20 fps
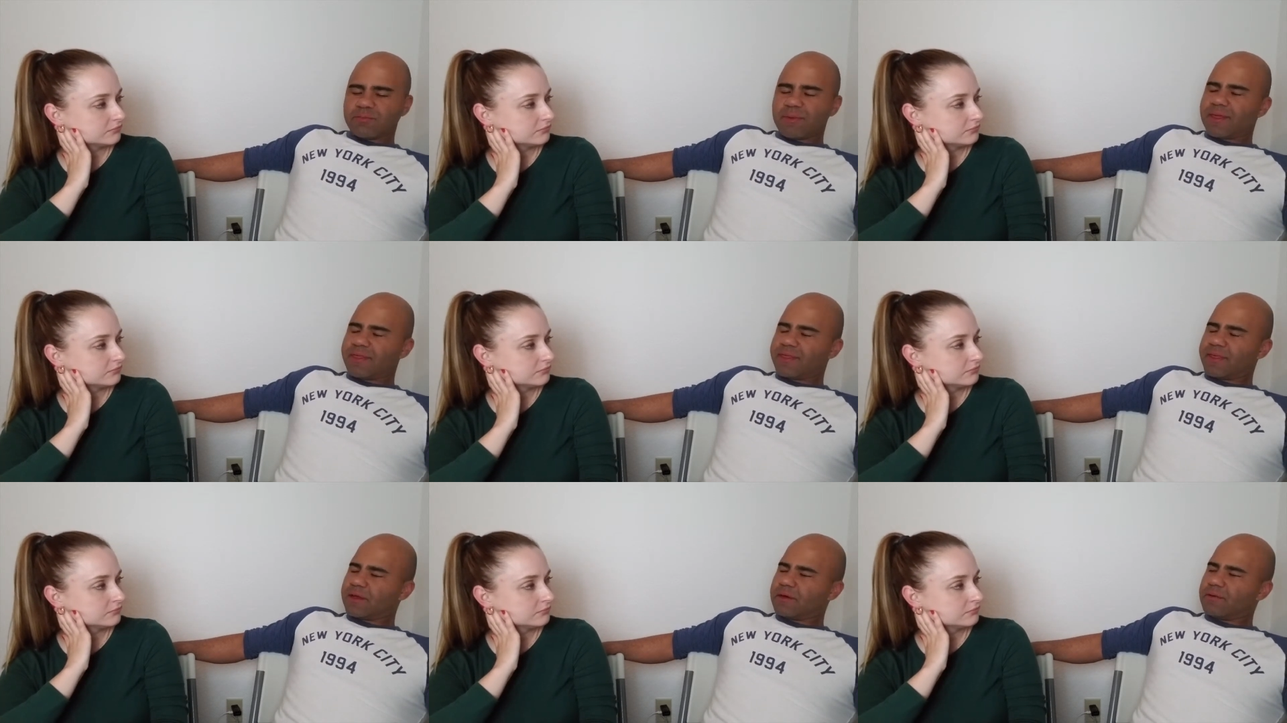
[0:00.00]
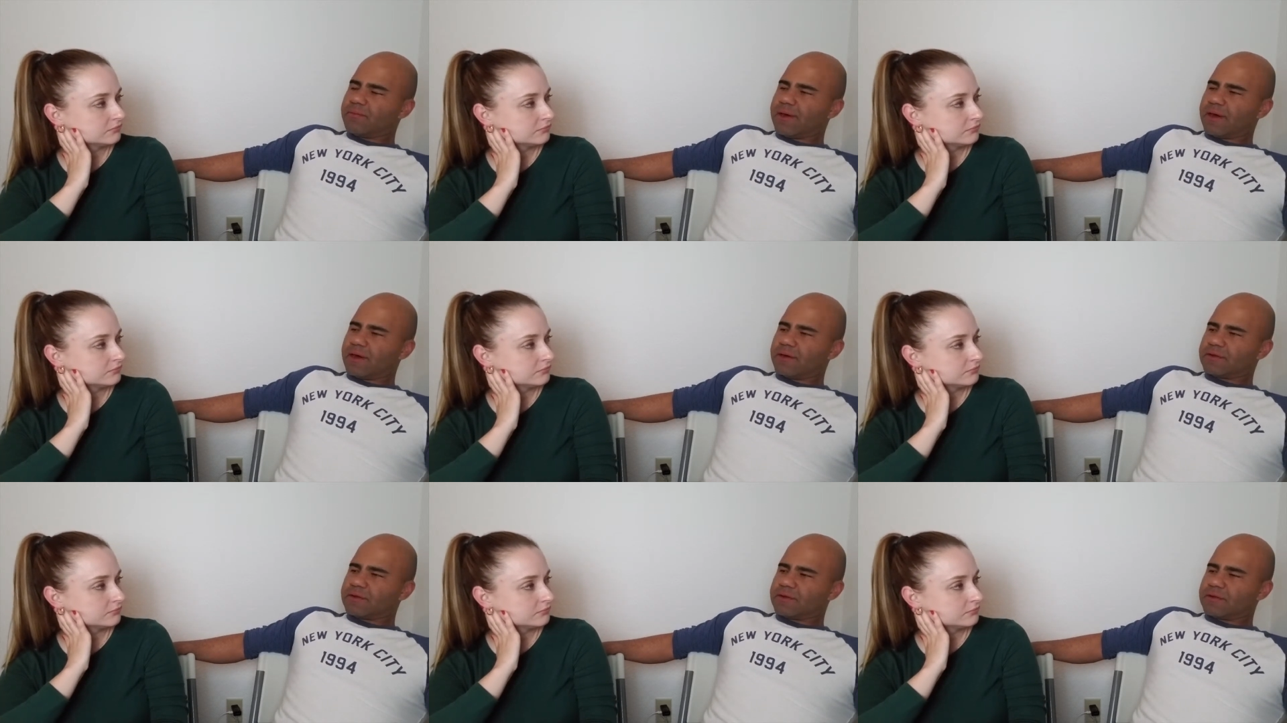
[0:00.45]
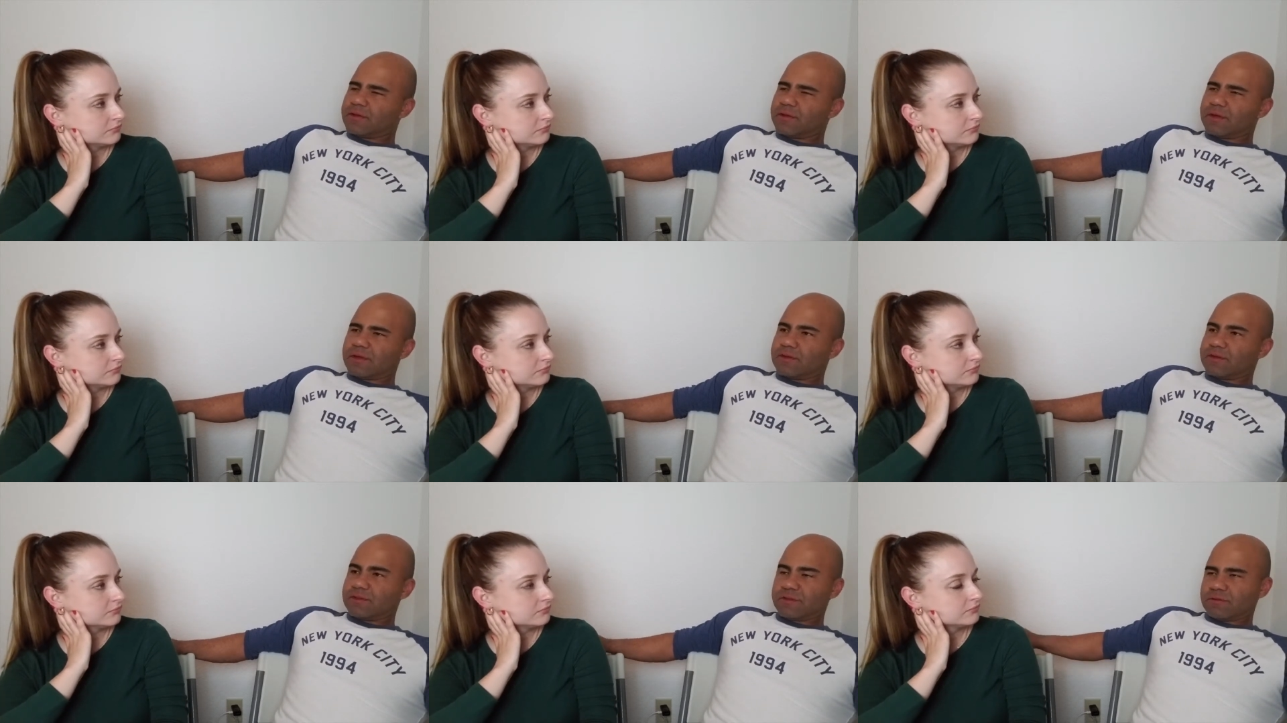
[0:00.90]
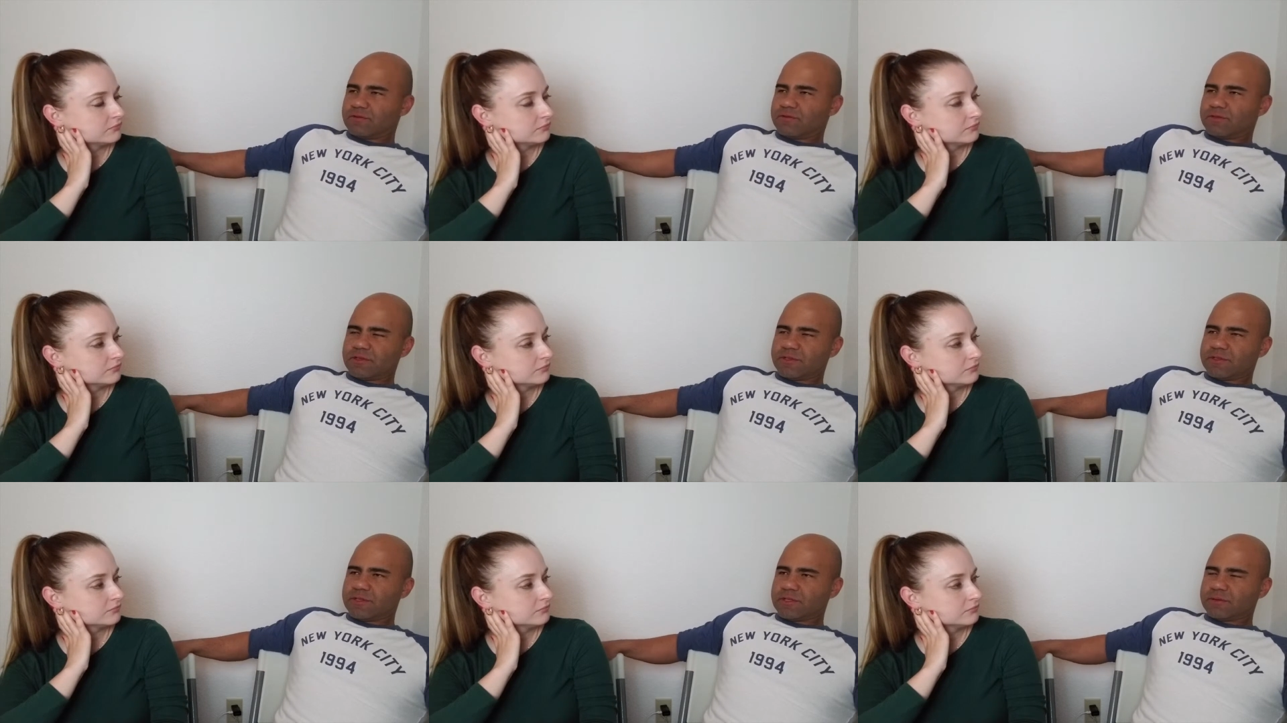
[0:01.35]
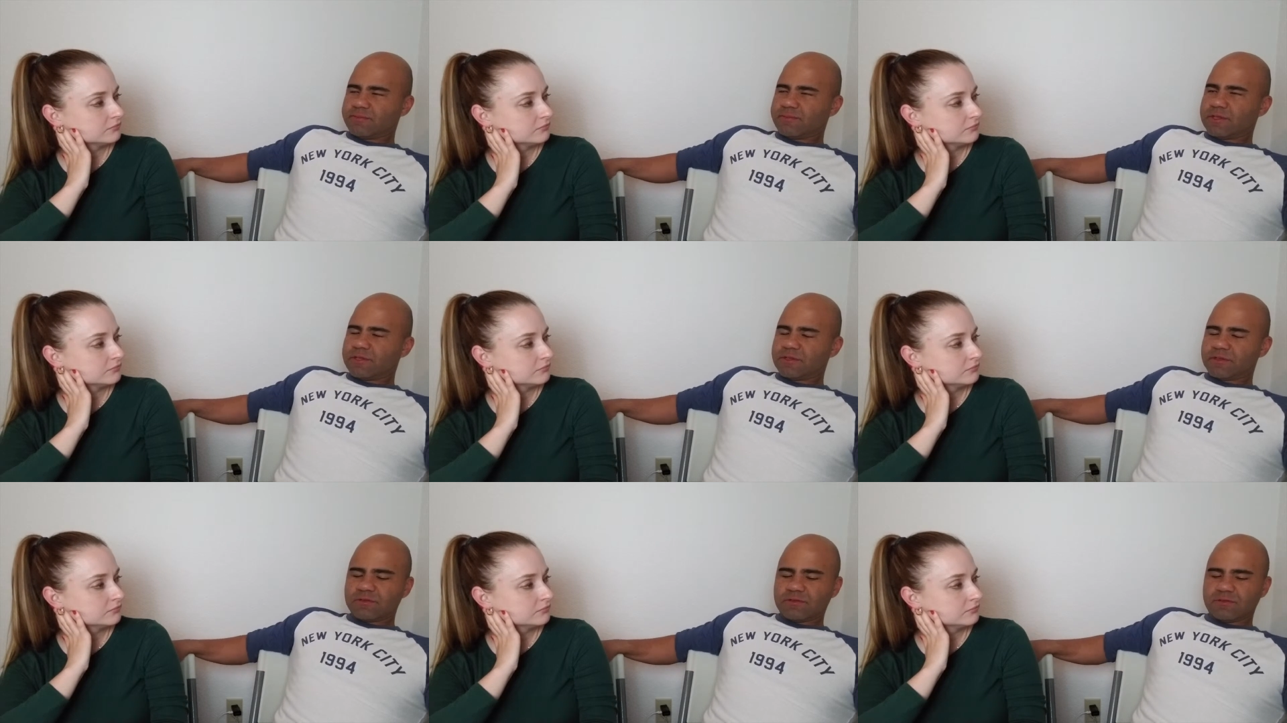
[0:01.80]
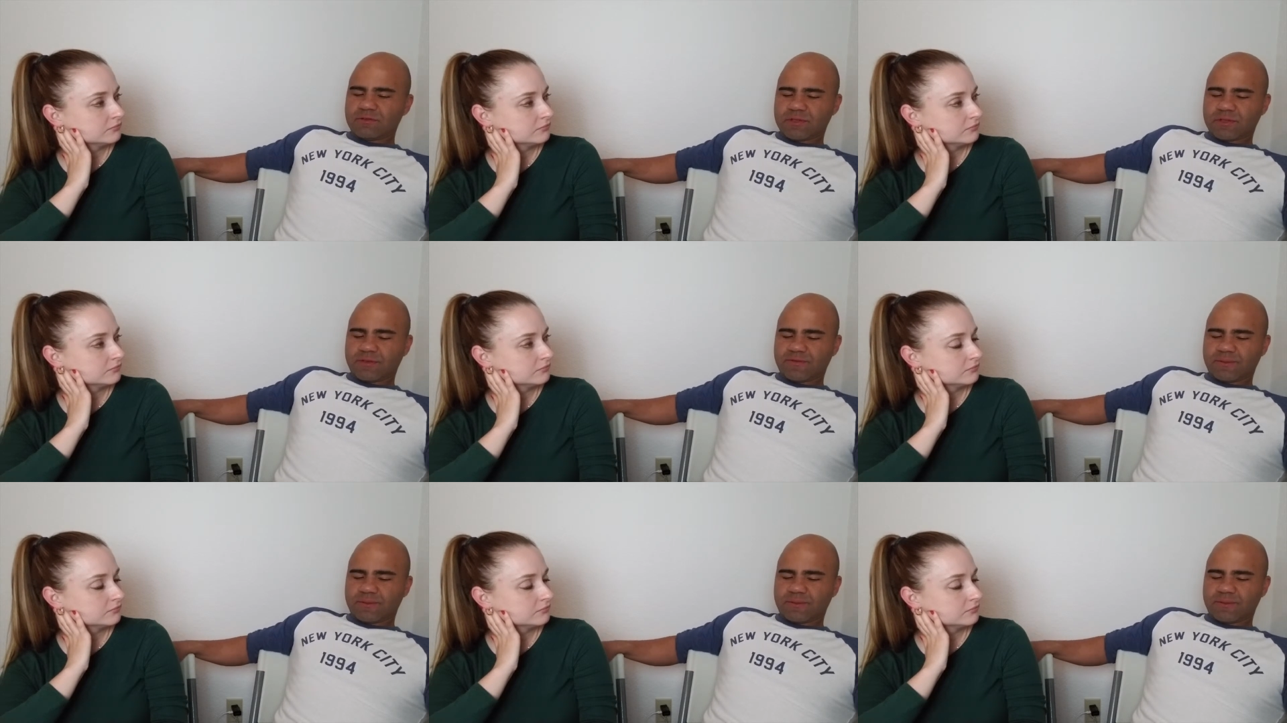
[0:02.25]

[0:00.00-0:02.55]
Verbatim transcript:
Speaker 1: my thing about, and it's only six minutes, seven